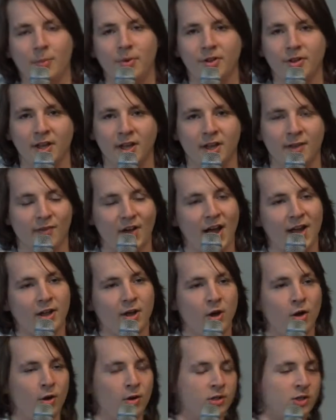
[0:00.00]
but like if I
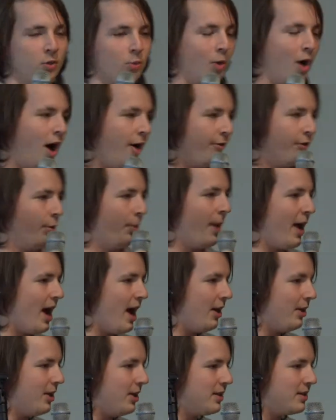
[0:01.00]
go to Waffle
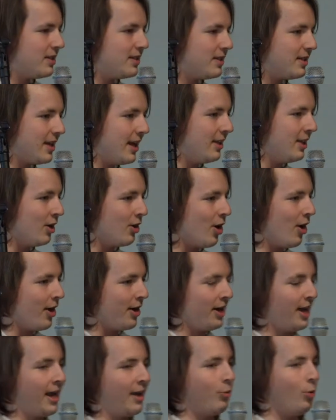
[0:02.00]
Palace and there
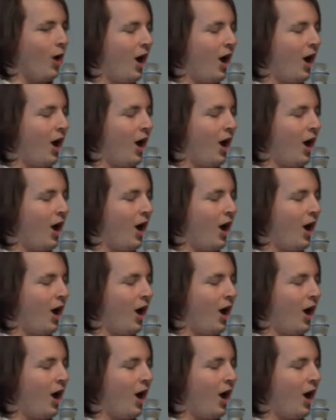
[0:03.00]
aren't any